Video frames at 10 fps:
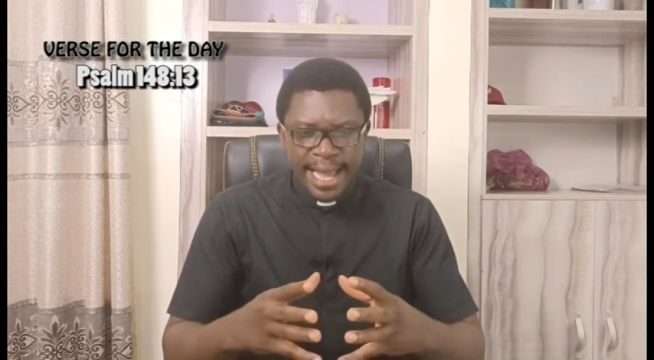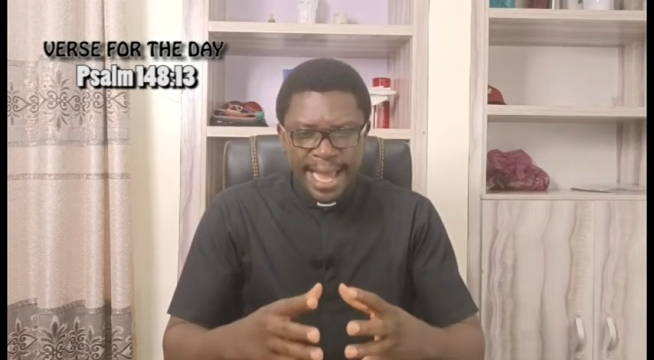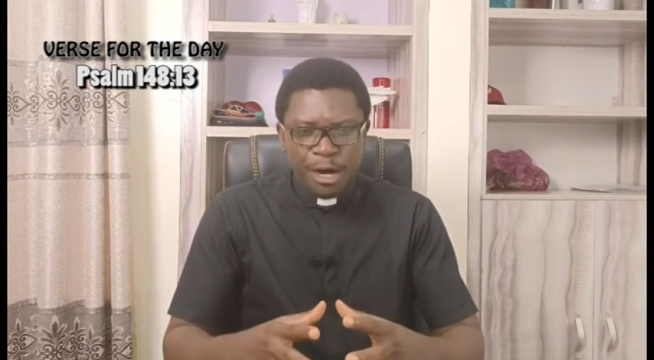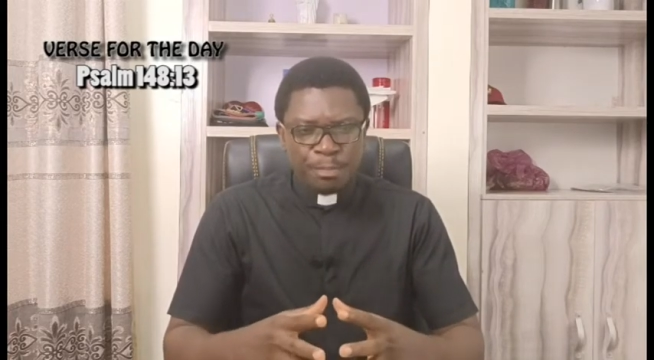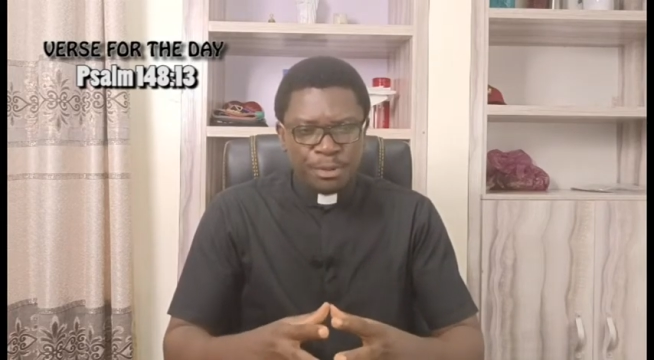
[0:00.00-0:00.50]

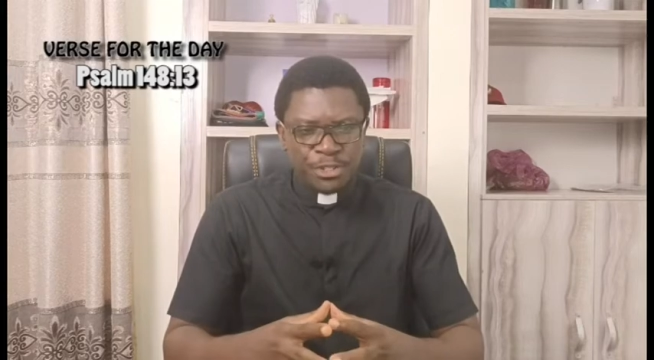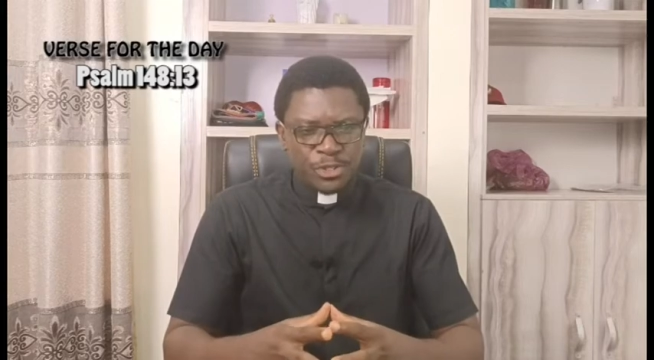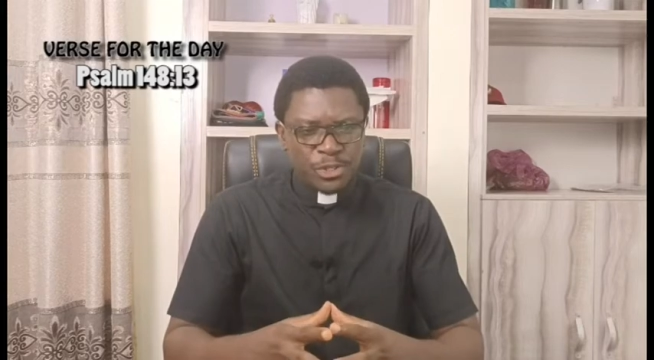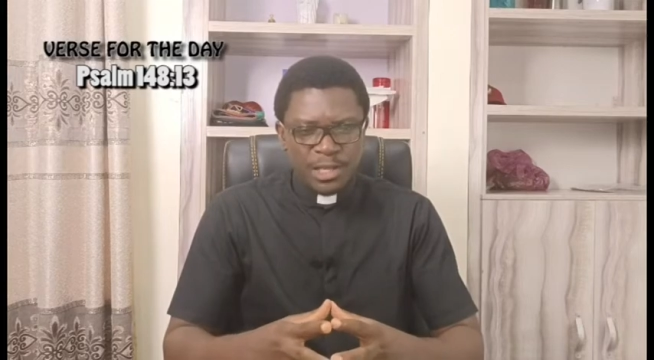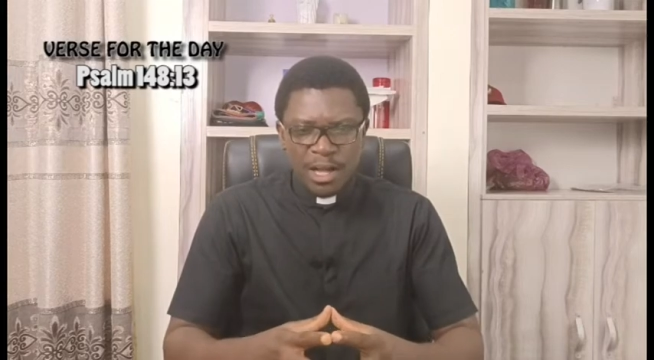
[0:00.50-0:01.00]
Help us
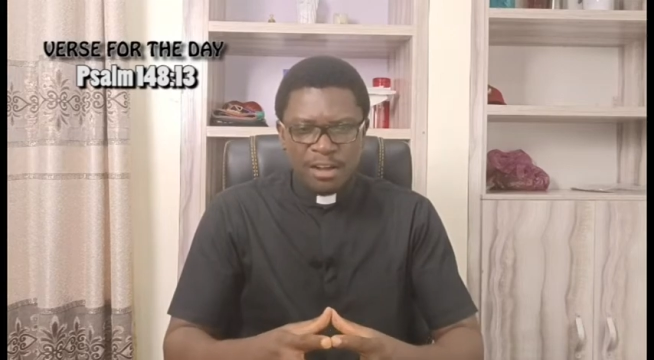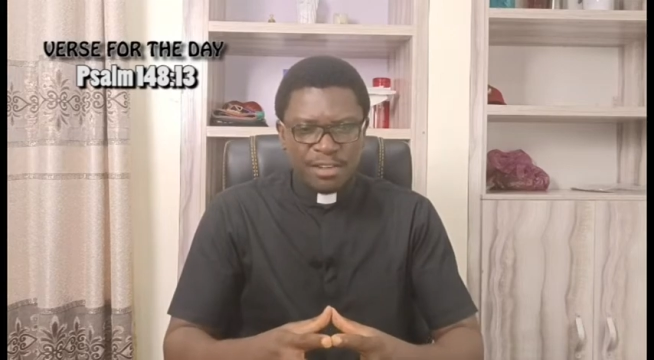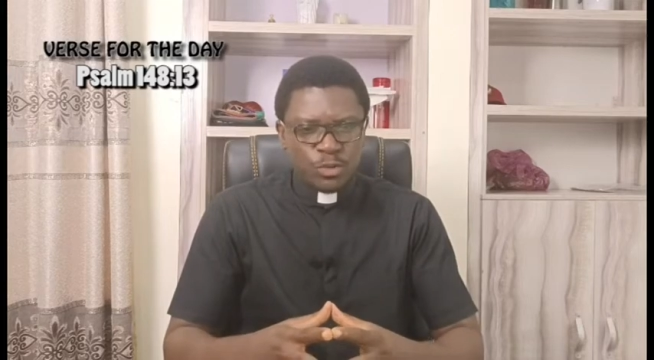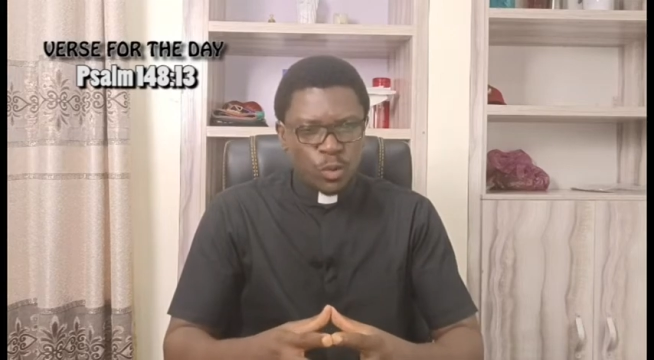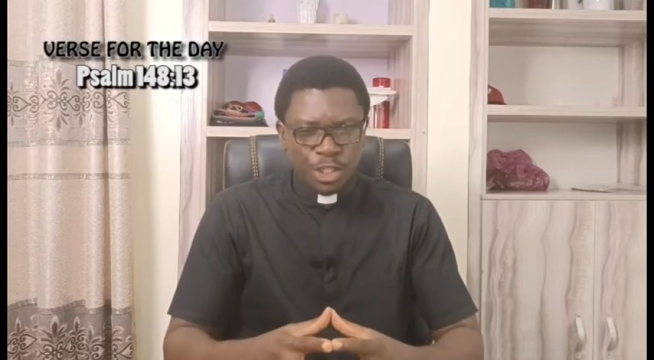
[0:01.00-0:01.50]
to
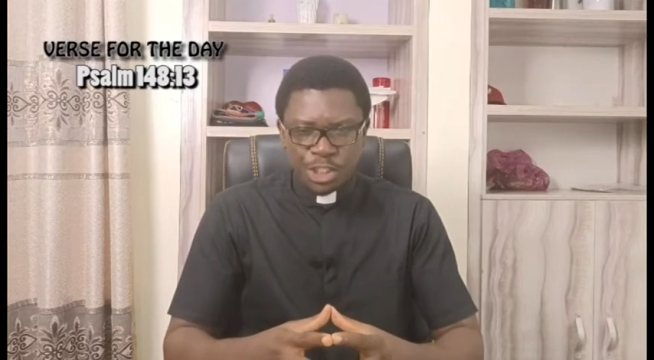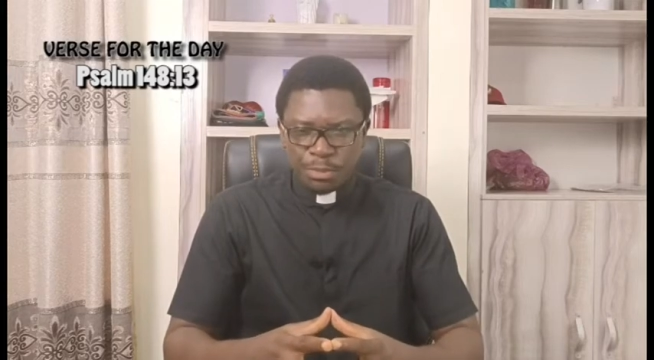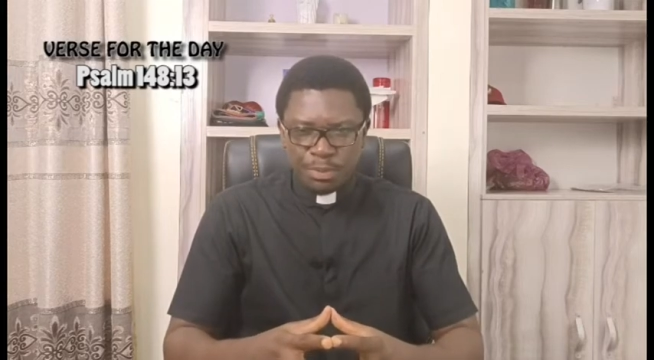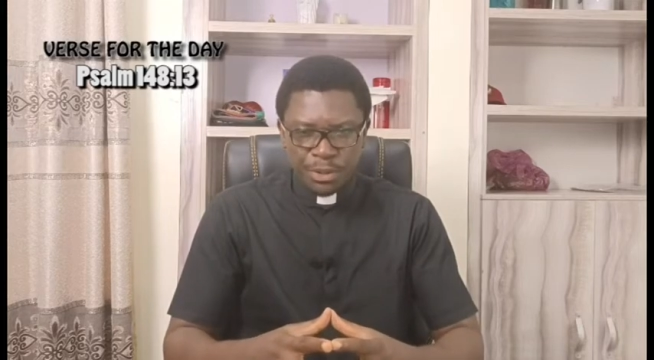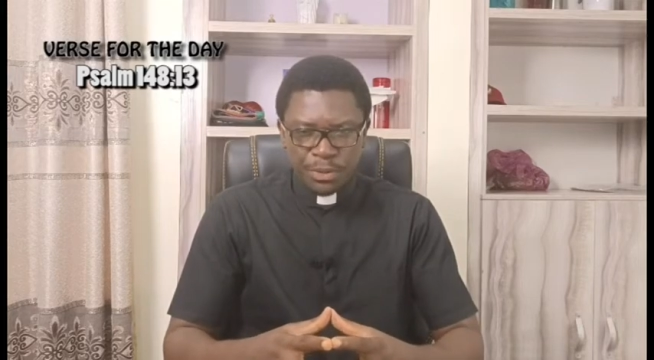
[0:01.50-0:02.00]
love and
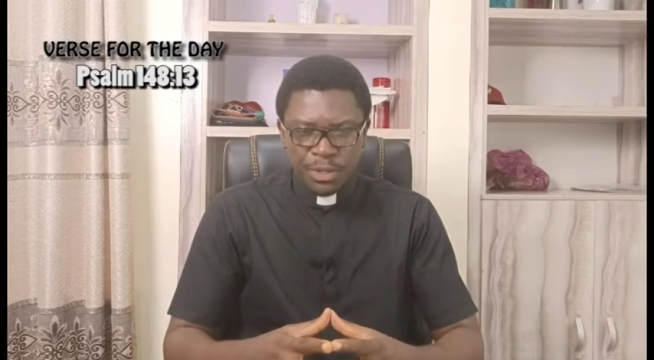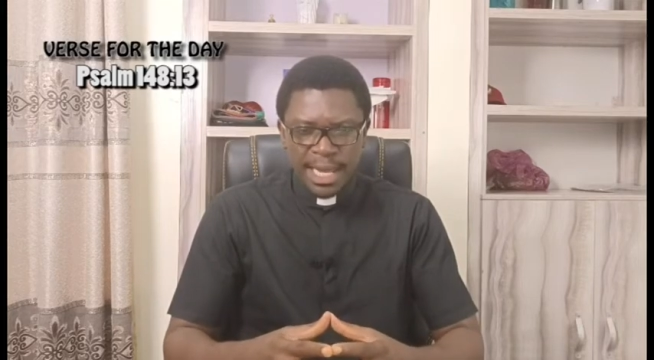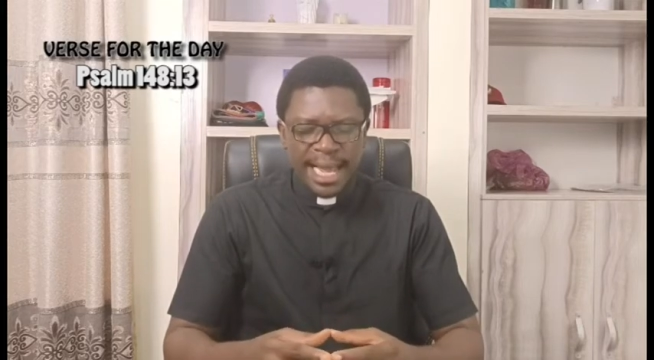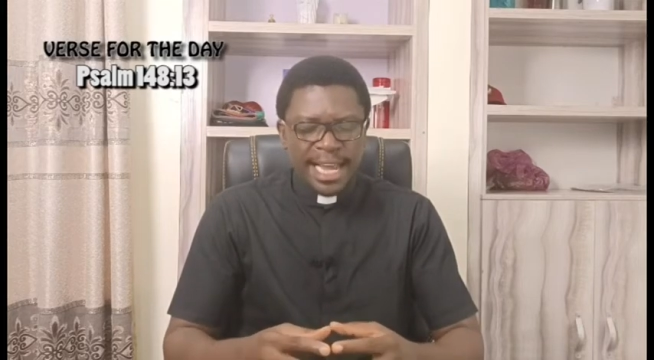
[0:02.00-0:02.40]
worship you,